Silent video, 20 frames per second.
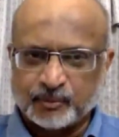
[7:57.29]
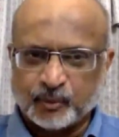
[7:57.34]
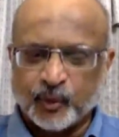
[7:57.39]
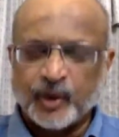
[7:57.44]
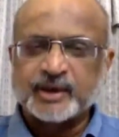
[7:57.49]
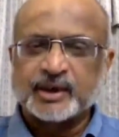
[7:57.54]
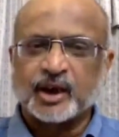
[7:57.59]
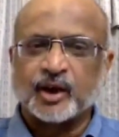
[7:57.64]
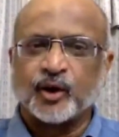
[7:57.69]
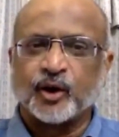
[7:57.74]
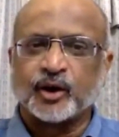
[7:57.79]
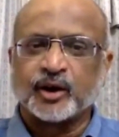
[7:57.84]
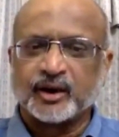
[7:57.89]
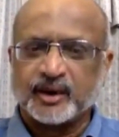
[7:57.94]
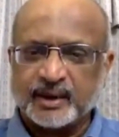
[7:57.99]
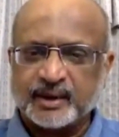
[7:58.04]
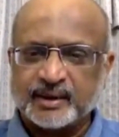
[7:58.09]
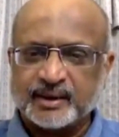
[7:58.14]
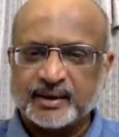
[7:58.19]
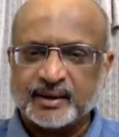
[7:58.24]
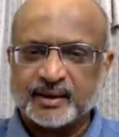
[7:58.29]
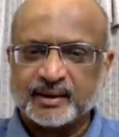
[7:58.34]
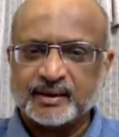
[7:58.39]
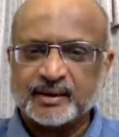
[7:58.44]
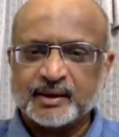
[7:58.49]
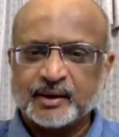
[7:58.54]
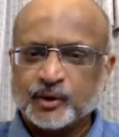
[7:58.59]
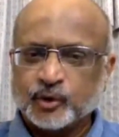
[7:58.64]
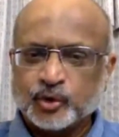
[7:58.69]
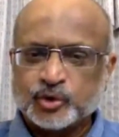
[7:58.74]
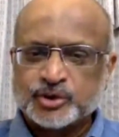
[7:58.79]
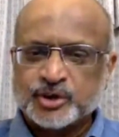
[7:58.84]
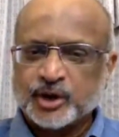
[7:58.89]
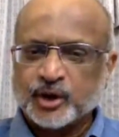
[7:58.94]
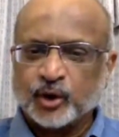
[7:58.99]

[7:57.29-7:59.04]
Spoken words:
quite a lot in India who say,